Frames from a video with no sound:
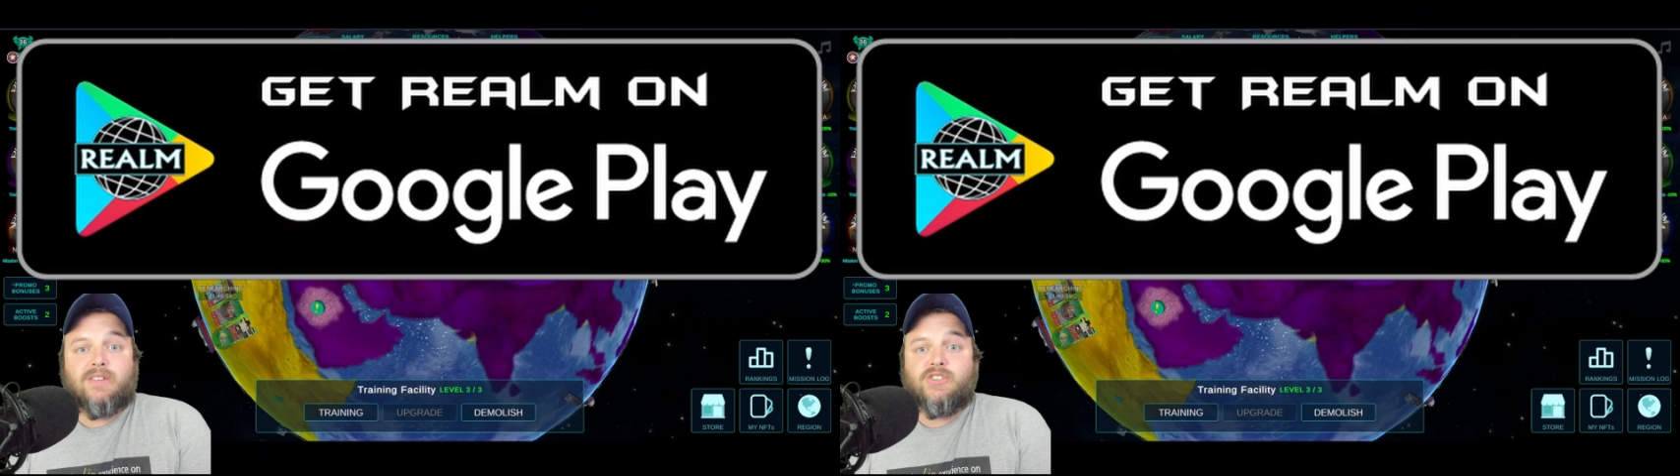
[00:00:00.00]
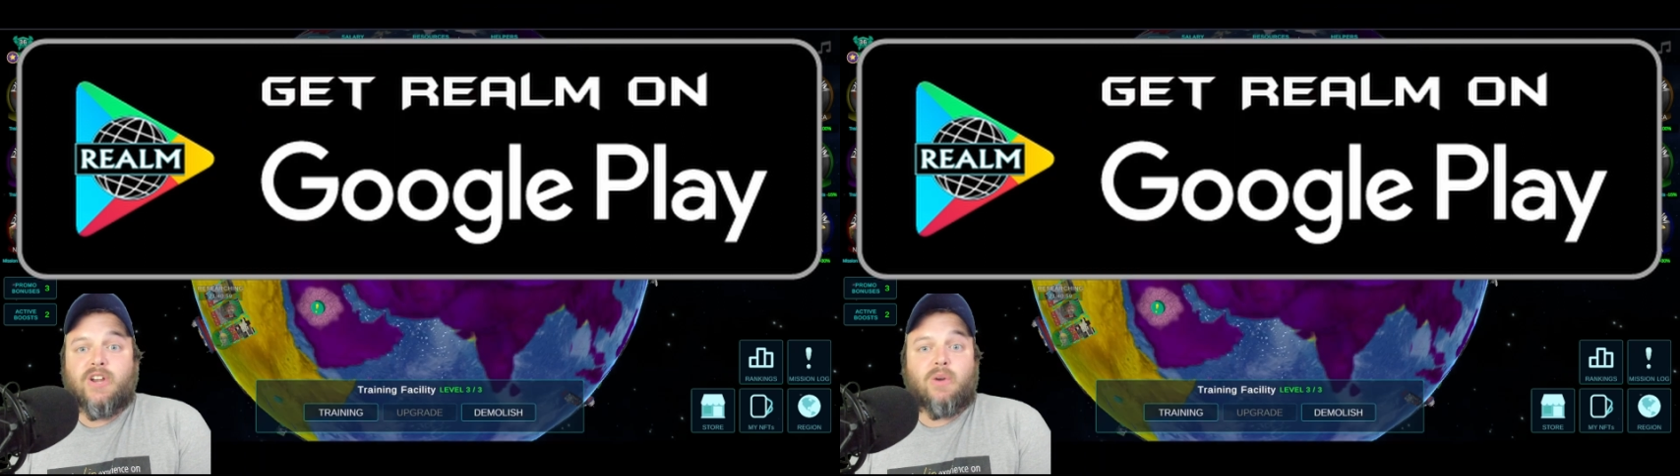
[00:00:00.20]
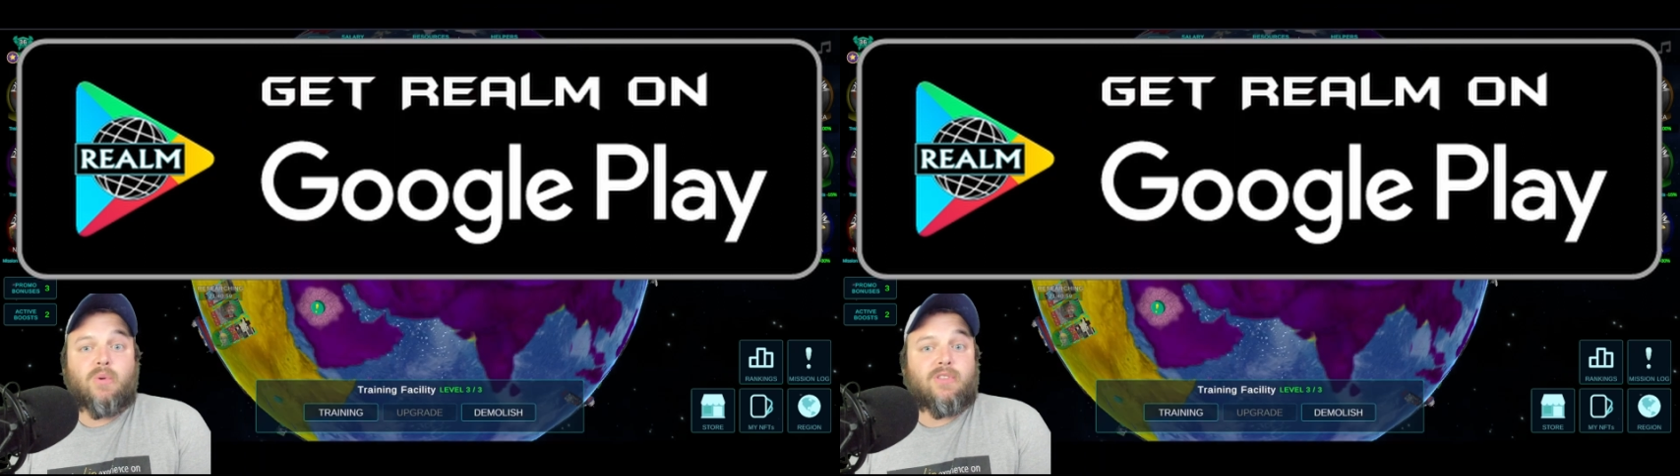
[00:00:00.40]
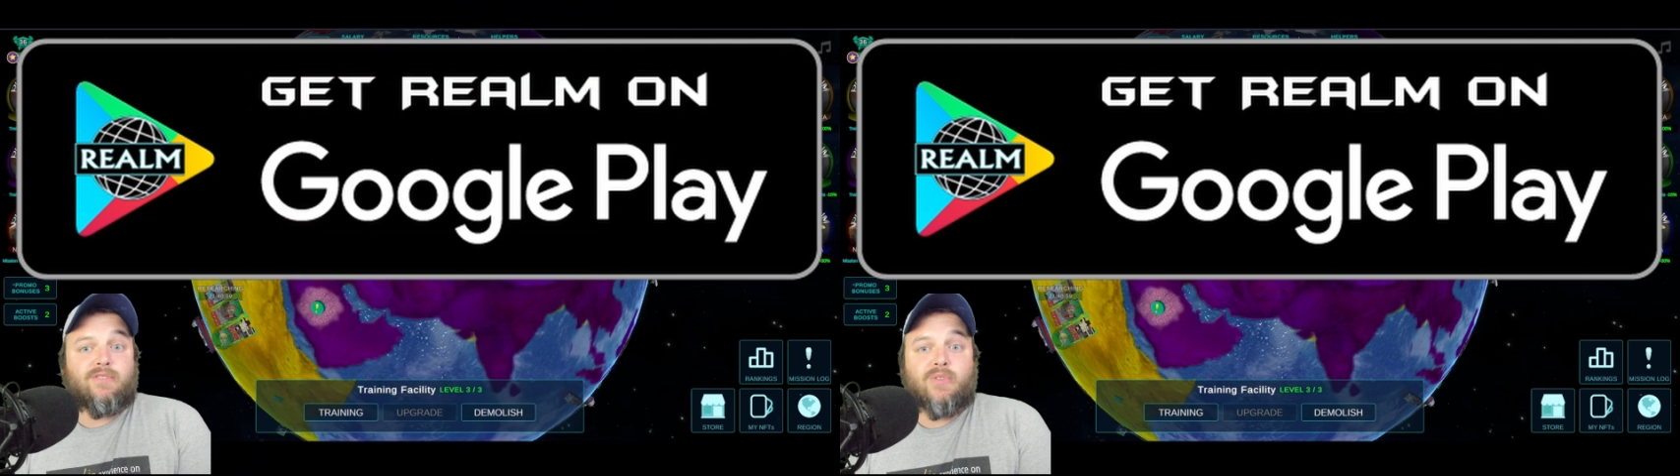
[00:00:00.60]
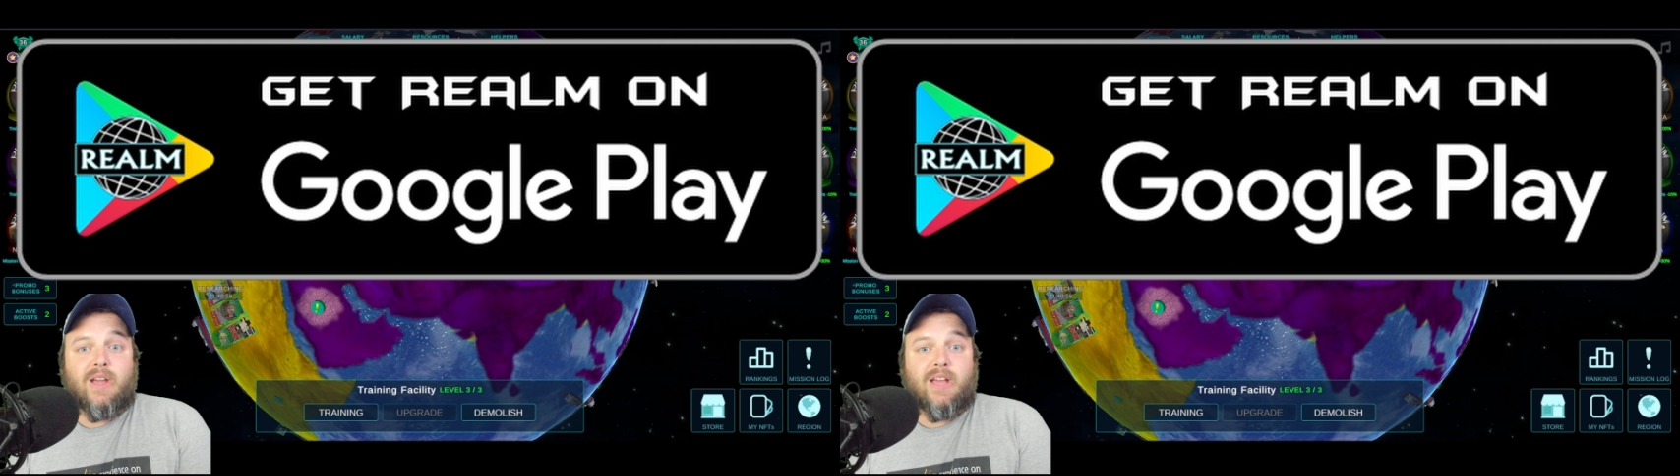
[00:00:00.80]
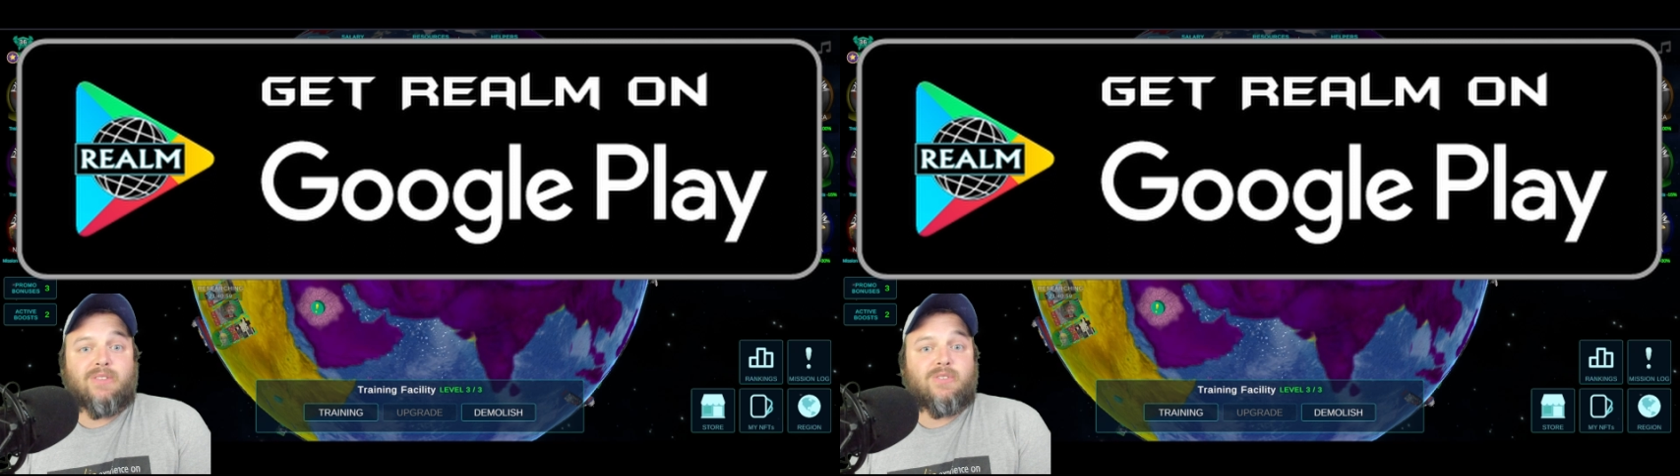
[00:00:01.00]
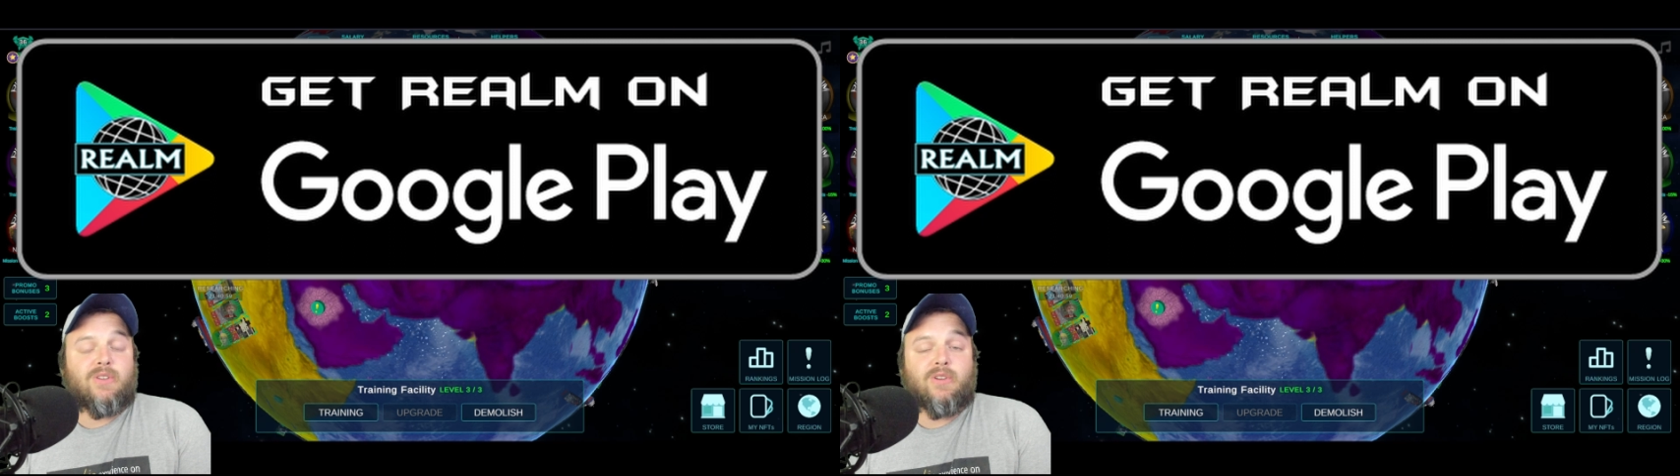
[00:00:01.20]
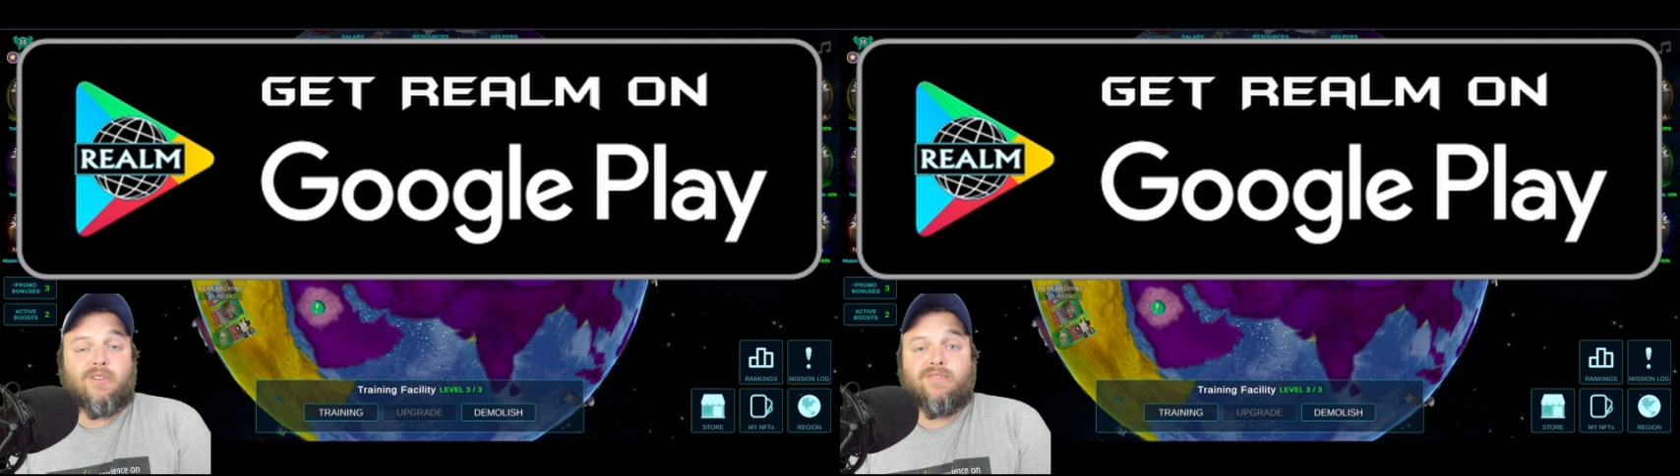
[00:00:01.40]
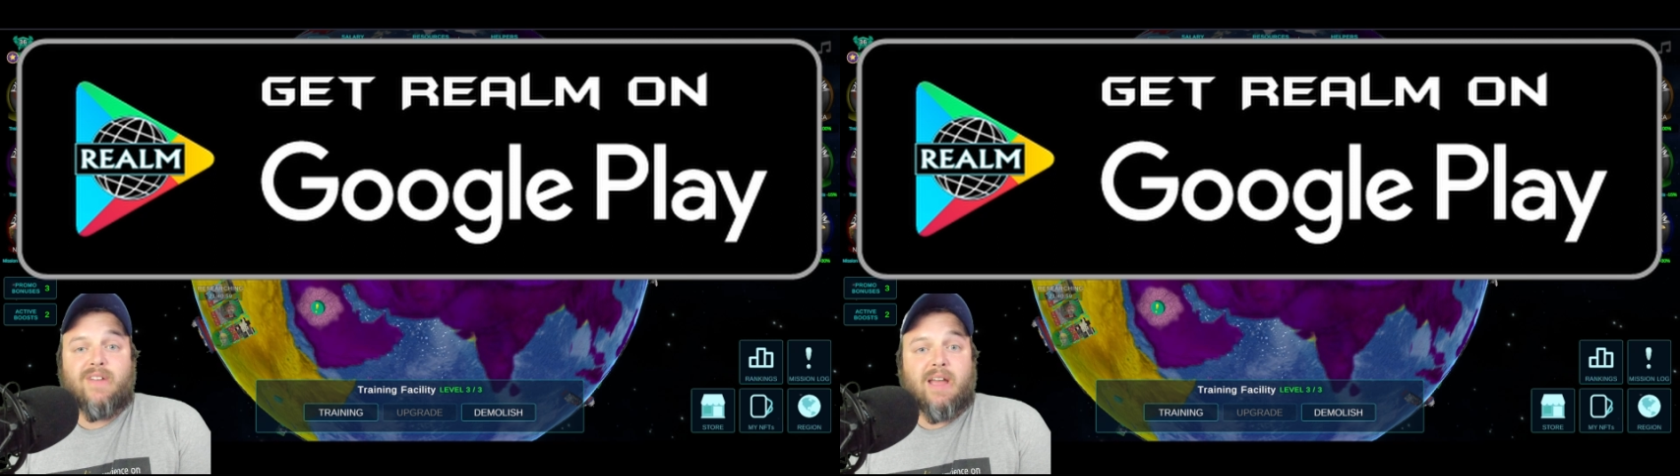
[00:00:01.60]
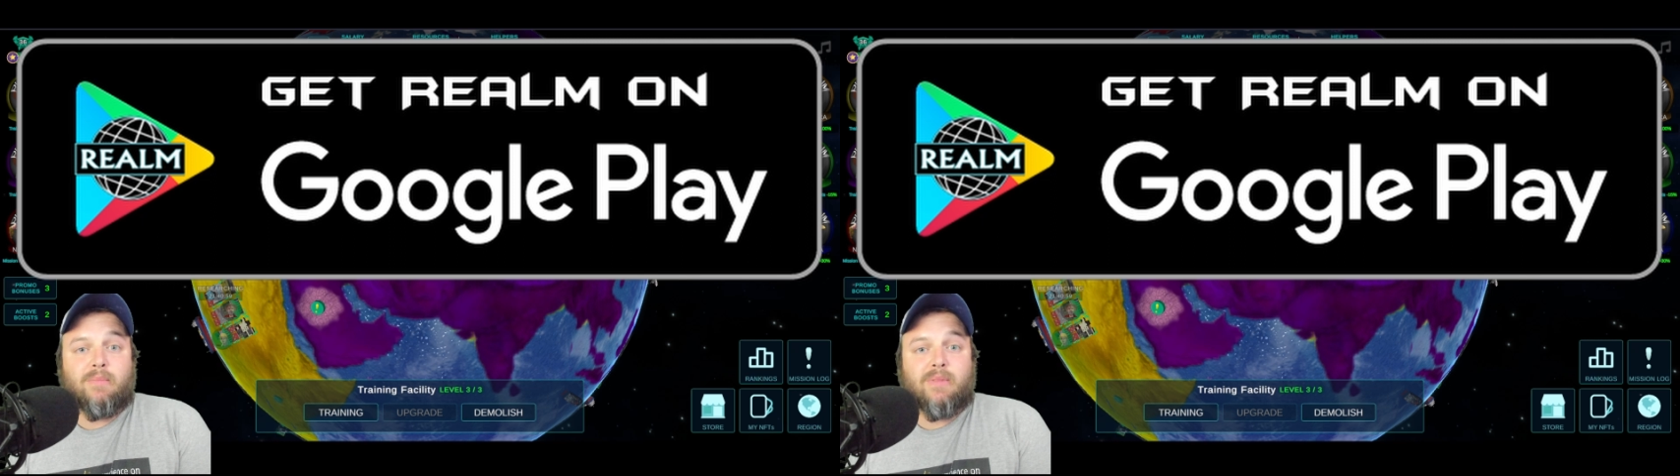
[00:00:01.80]
Share it with your friends, your
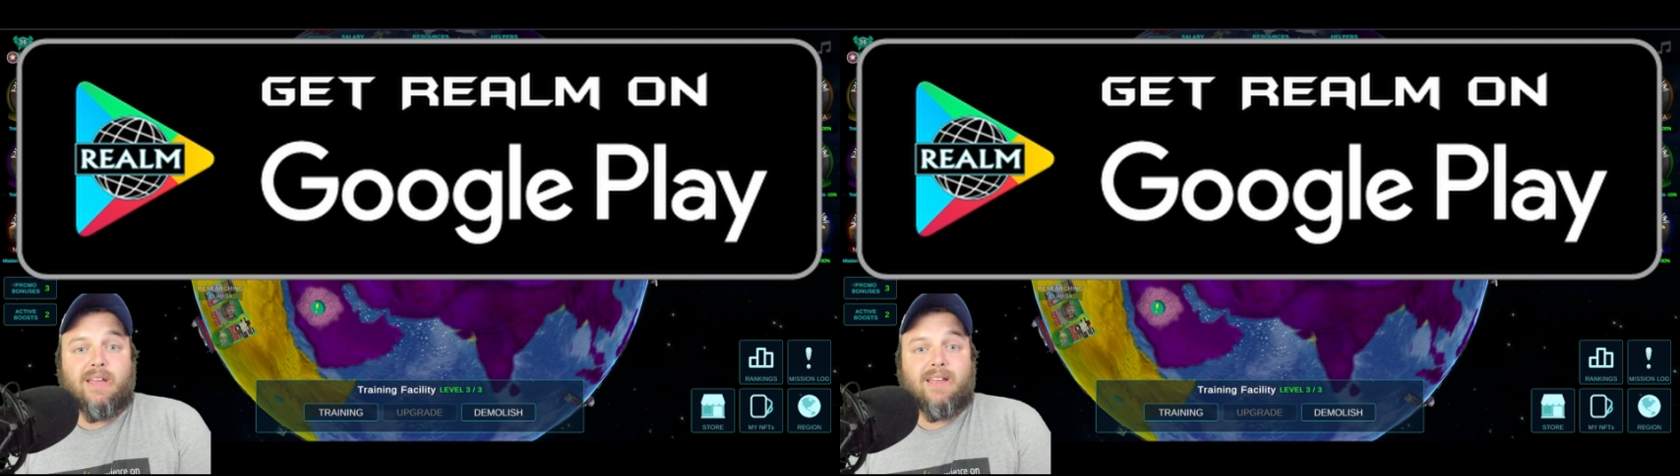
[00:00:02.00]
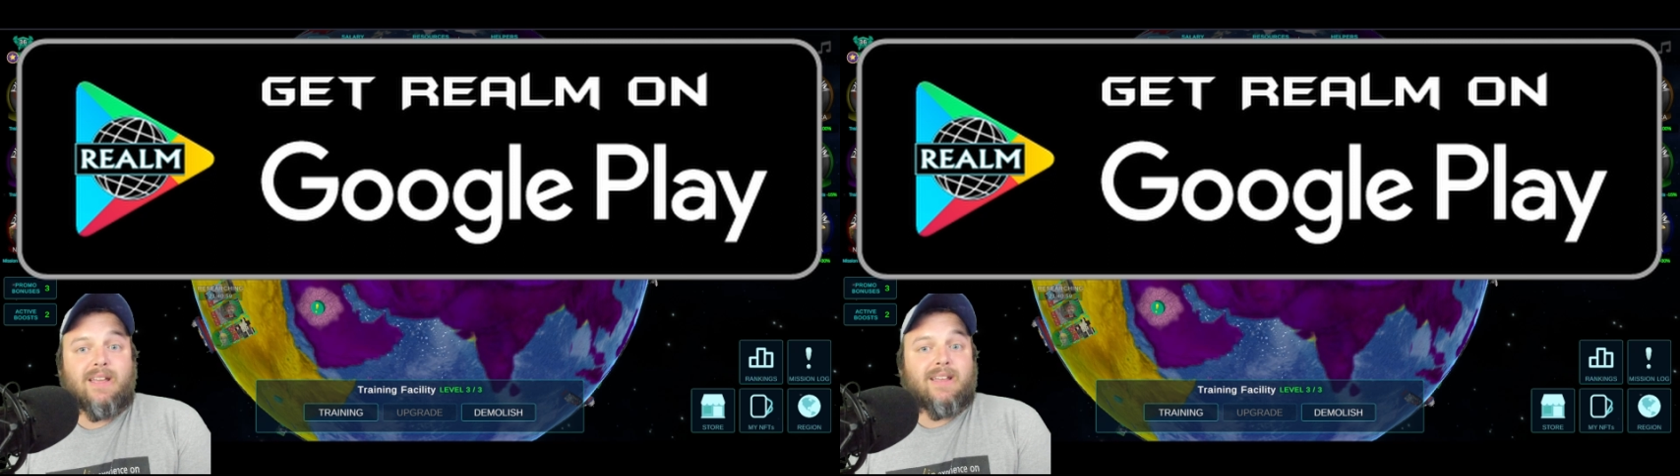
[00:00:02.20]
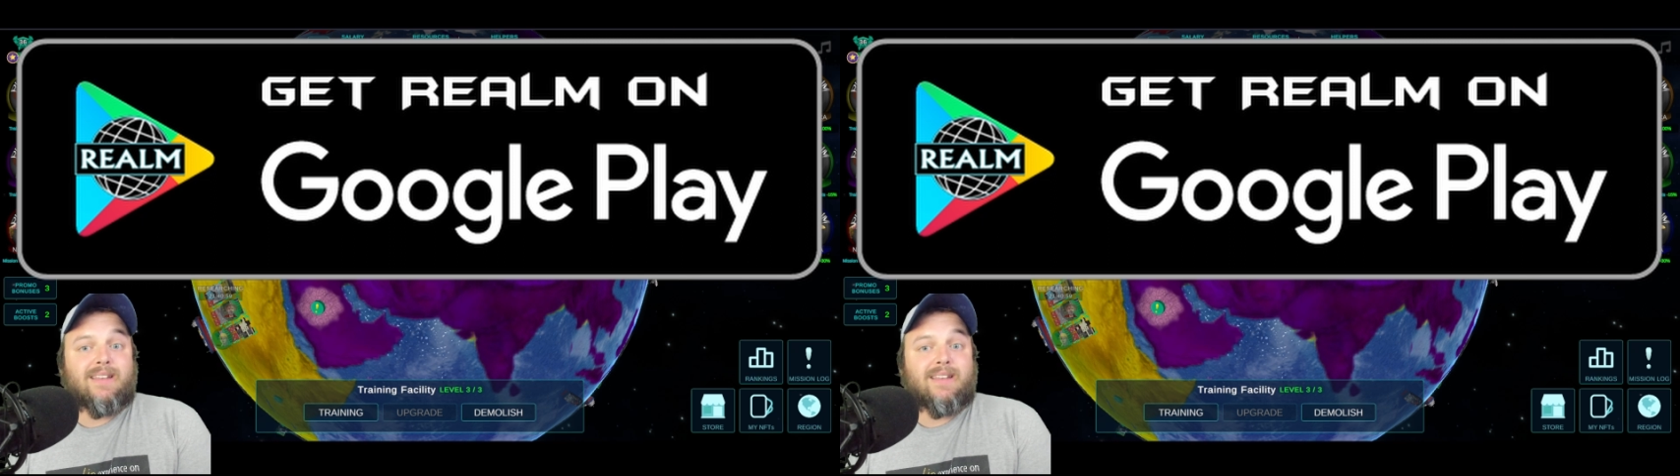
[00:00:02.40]
family,